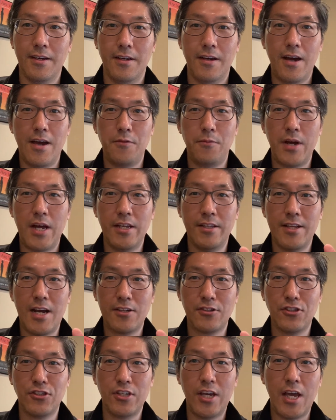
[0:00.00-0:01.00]
Hi everybody,
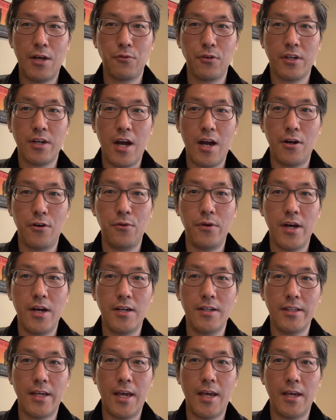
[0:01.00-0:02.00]
Dr. Chang with
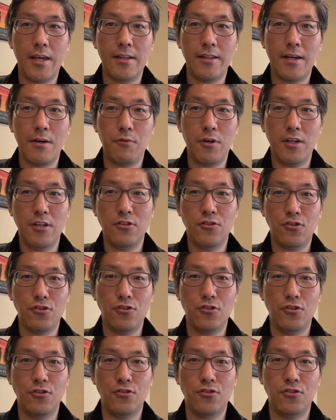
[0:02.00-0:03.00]
ChiroWell, and I want to
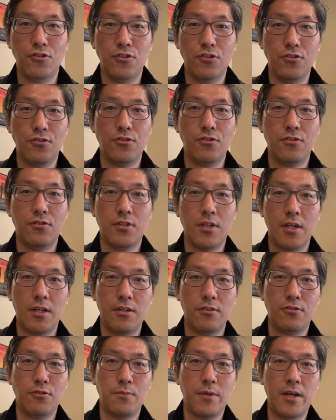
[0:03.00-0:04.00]
introduce you
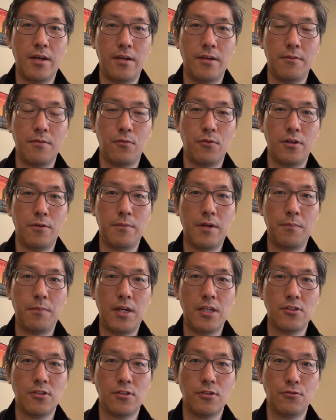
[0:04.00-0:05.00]
to one of my
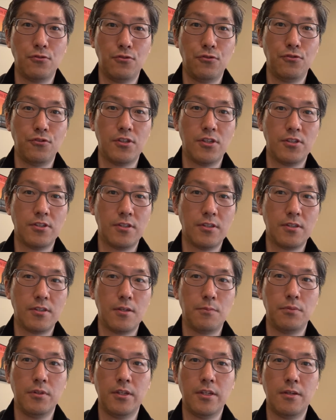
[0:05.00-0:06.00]
patients who just
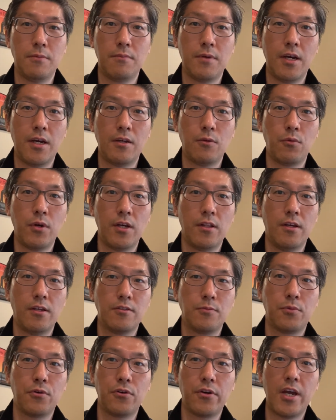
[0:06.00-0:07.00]
completed my weight loss
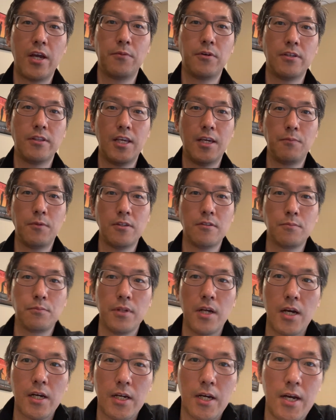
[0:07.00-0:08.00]
program. Her name is
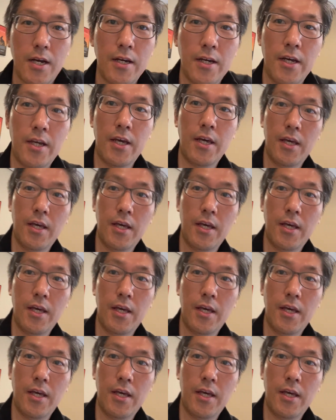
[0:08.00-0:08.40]
Blanca,